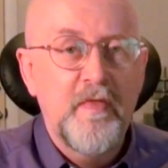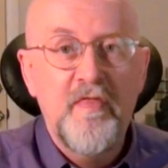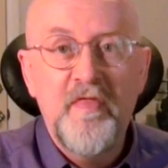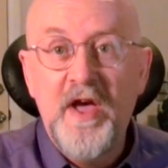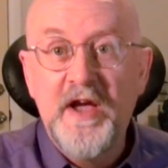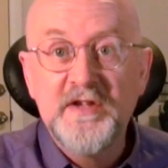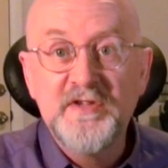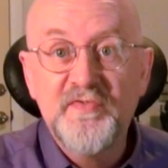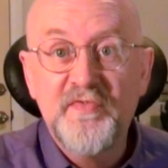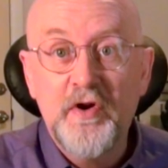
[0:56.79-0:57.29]

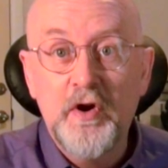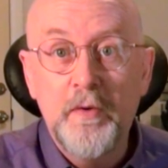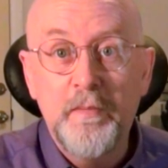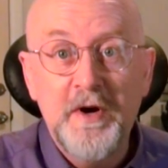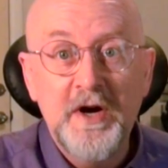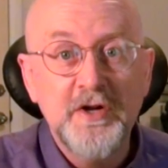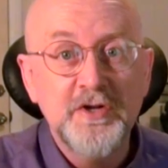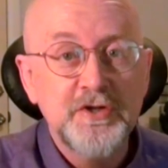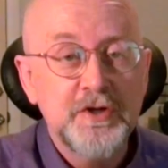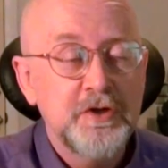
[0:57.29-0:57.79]
Thanks very
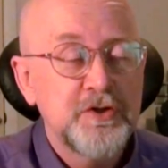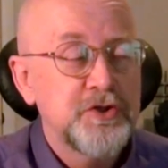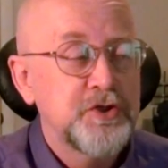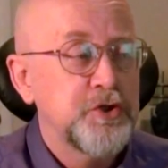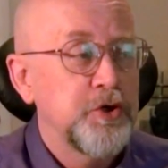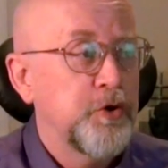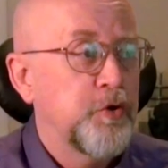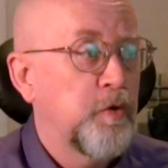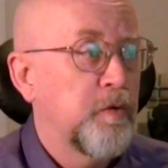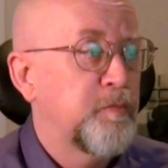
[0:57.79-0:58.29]
much.
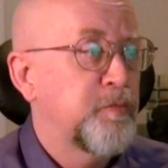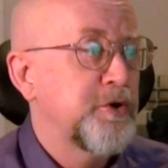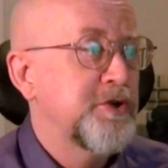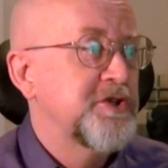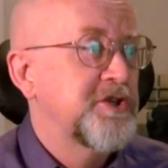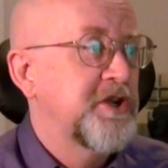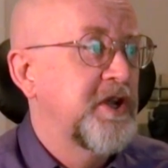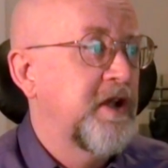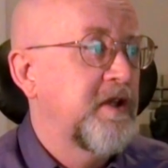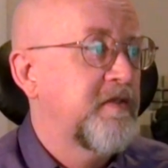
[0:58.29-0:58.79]
Sure do
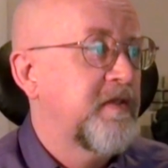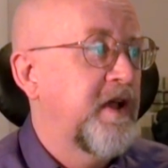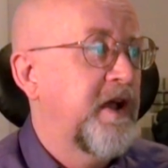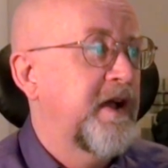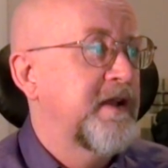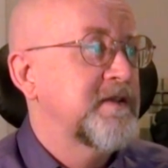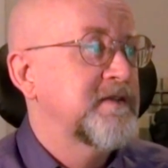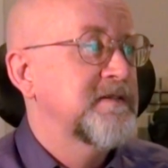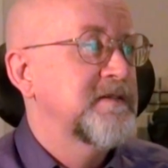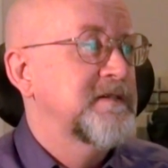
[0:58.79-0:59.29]
appreciate
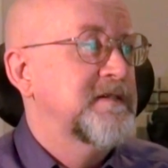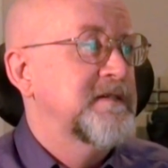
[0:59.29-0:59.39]
that.